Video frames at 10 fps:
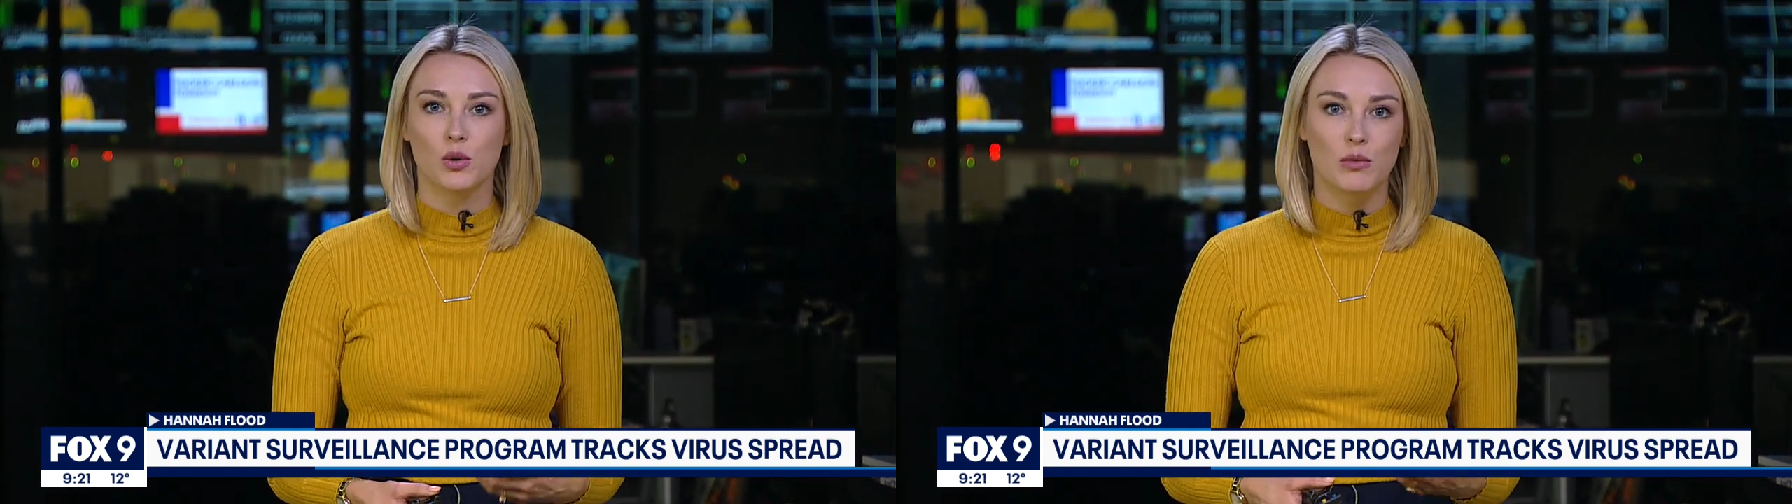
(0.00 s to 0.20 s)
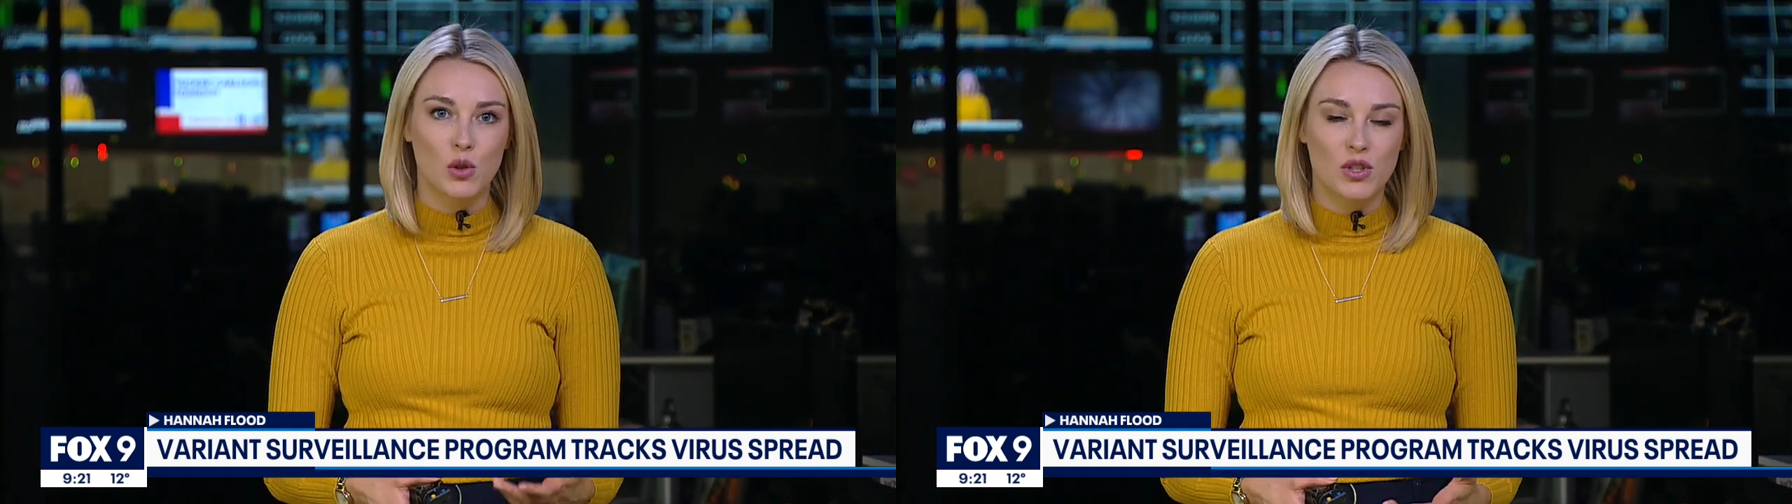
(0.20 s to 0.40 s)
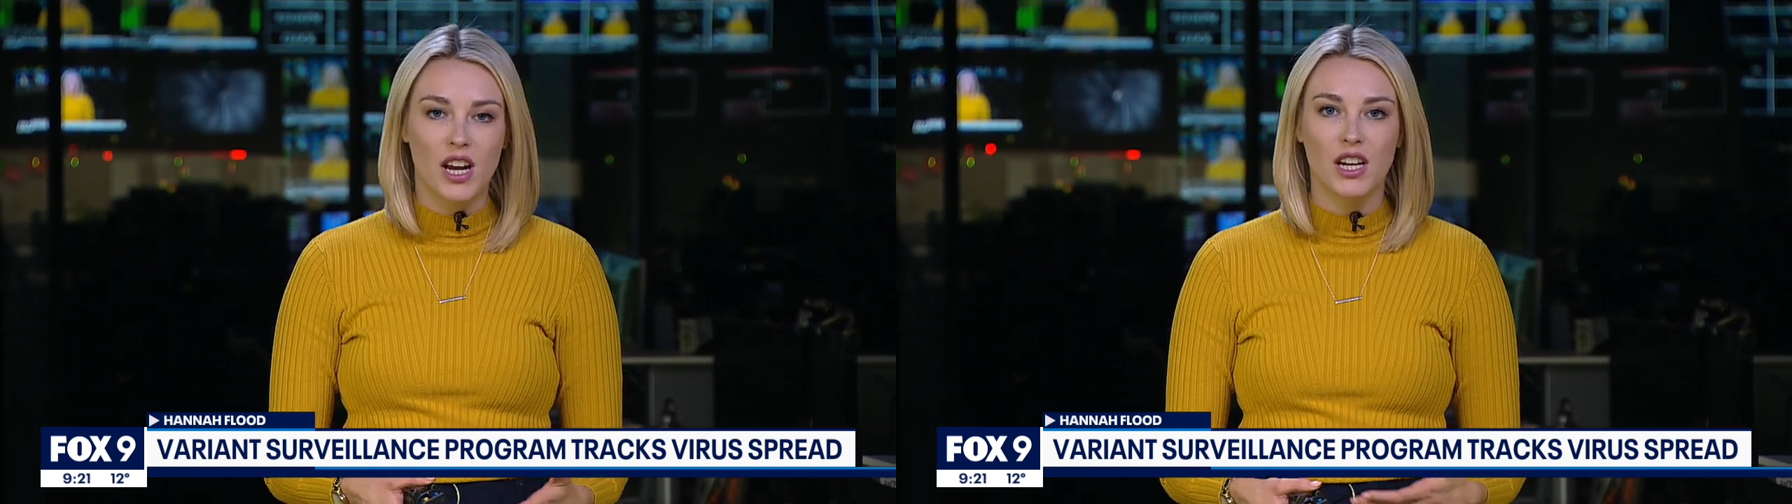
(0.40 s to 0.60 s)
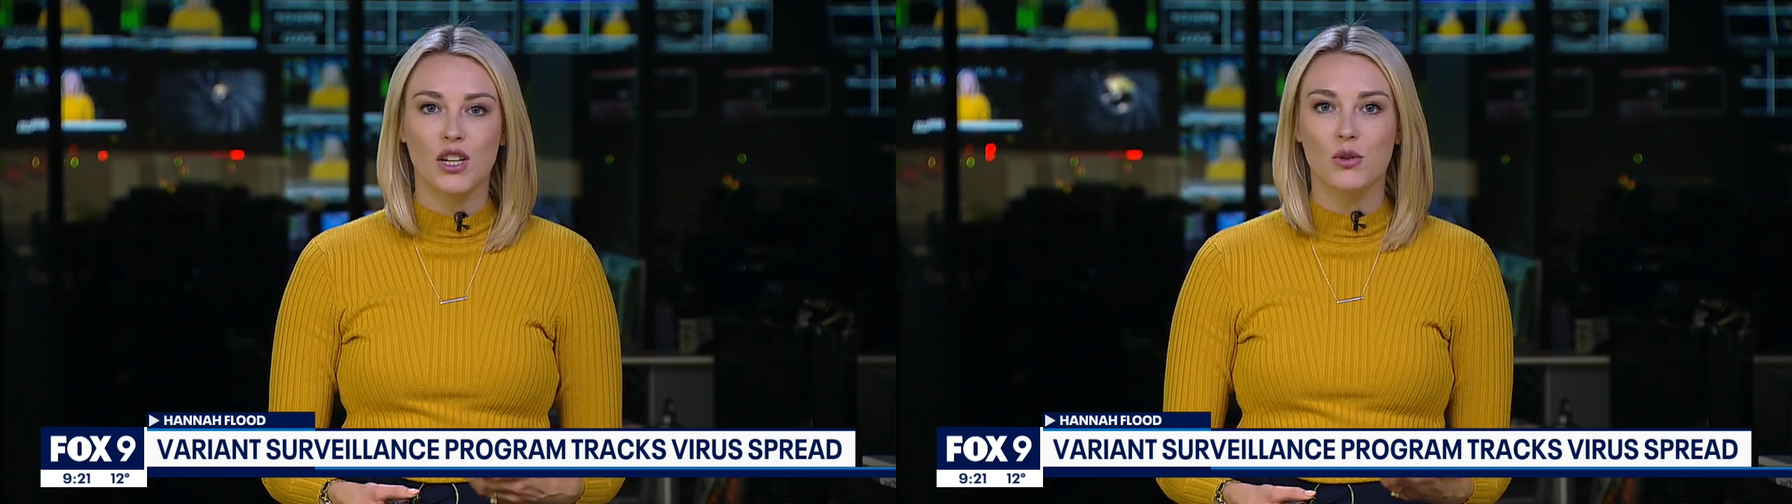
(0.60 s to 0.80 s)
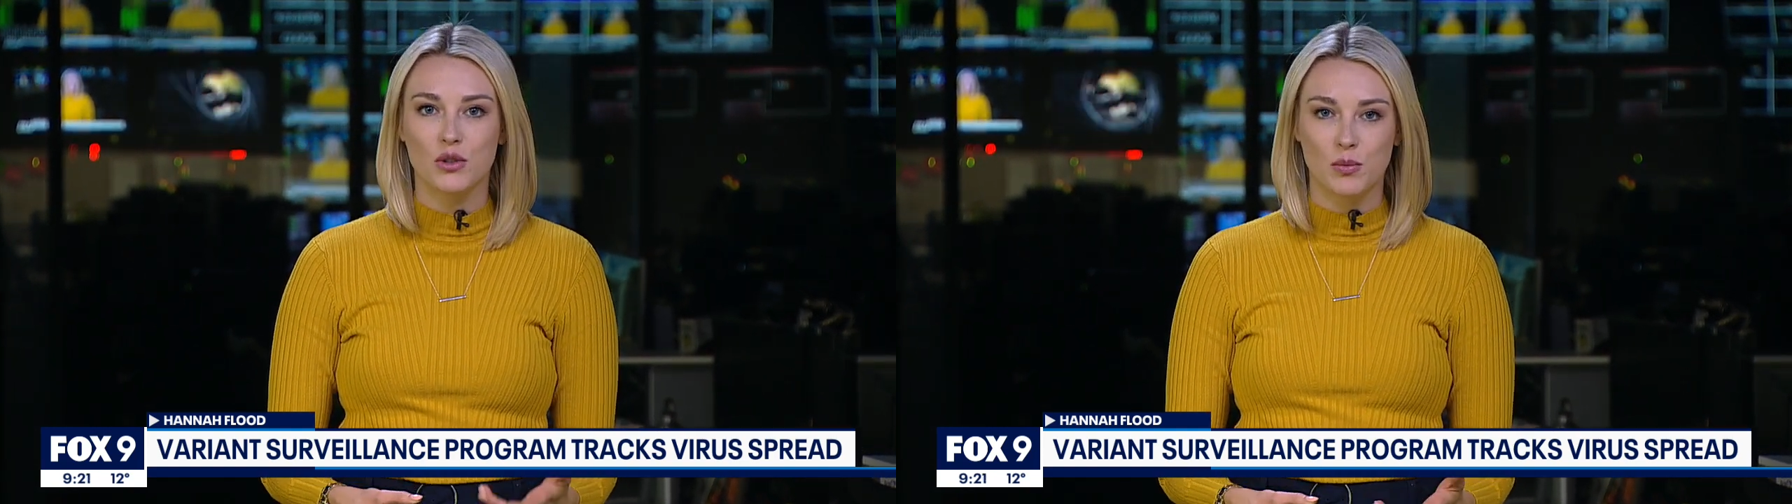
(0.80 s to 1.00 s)

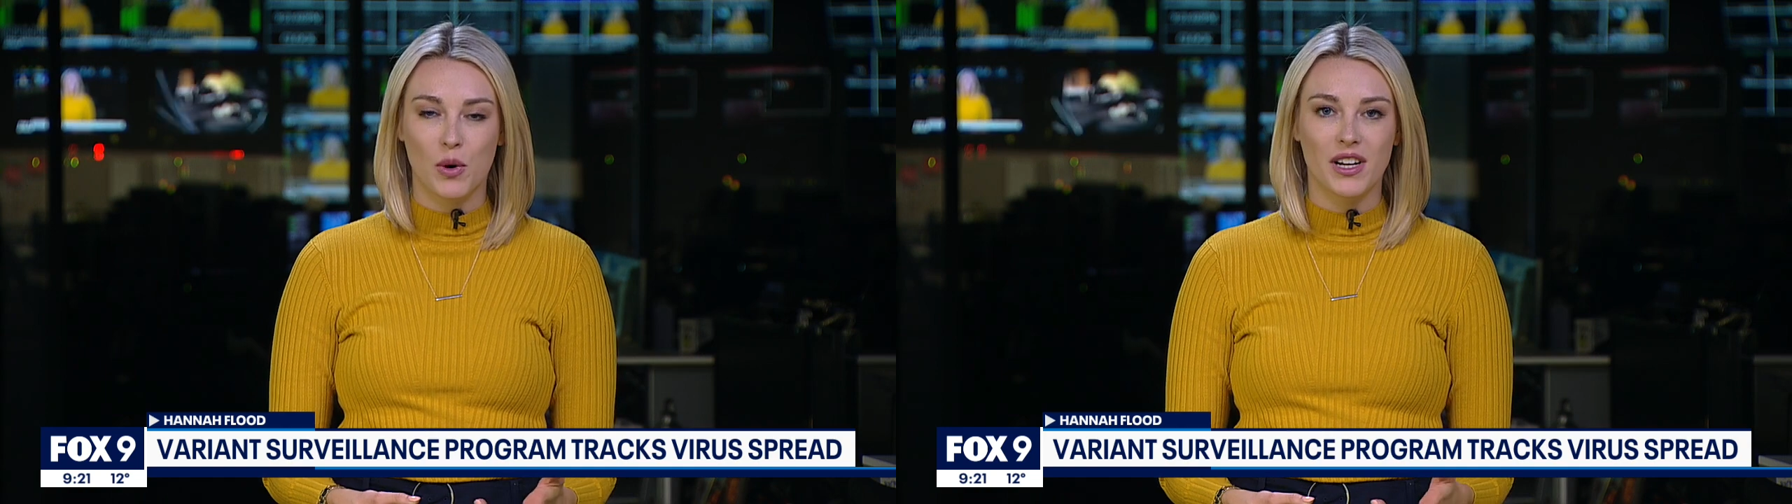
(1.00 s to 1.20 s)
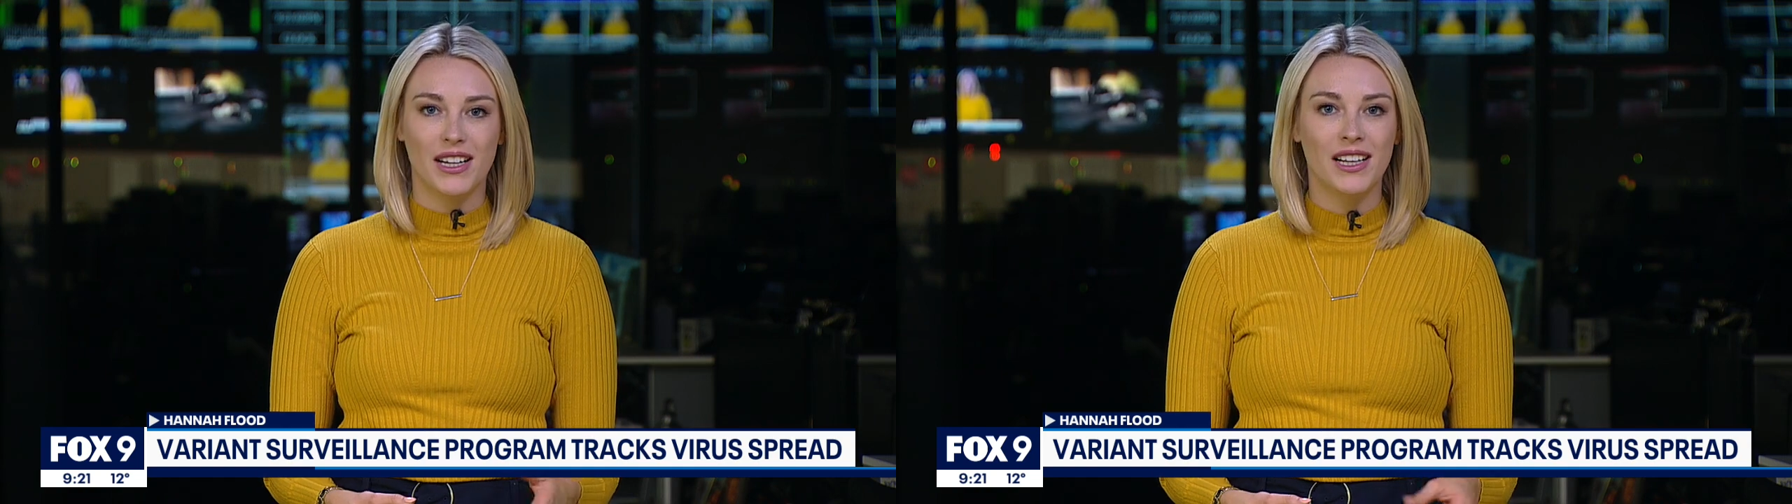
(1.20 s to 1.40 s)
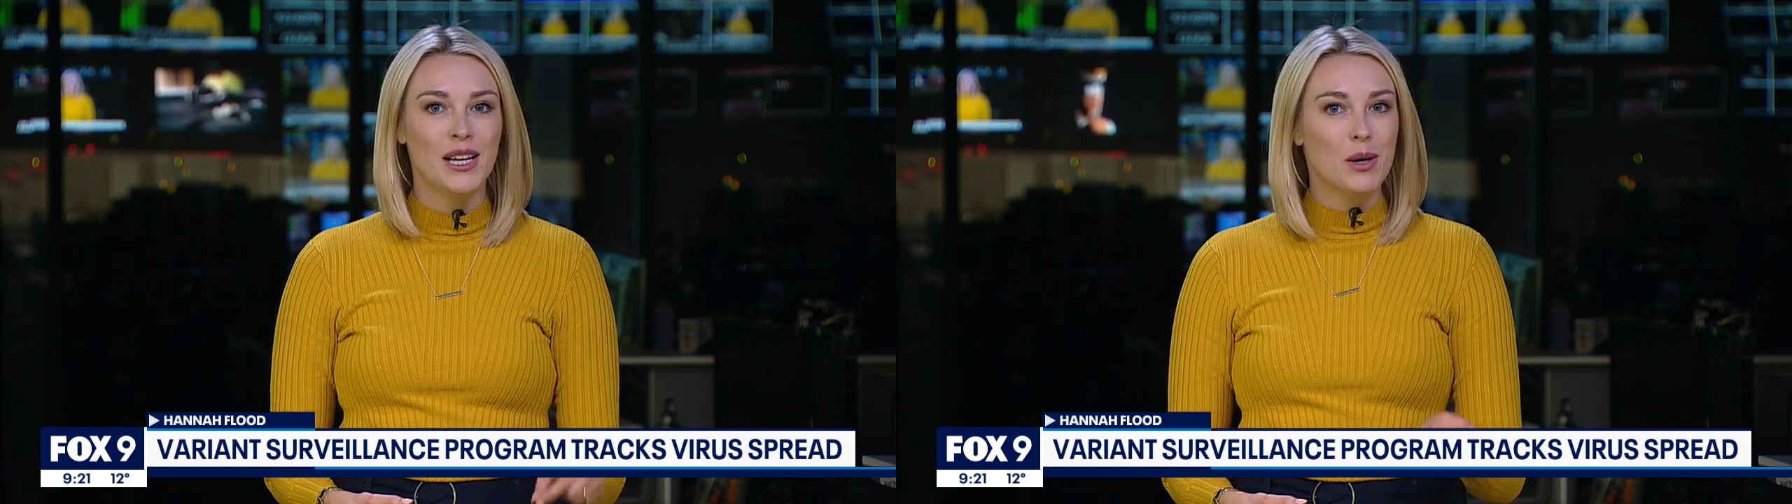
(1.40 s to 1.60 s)
mutating or spreading.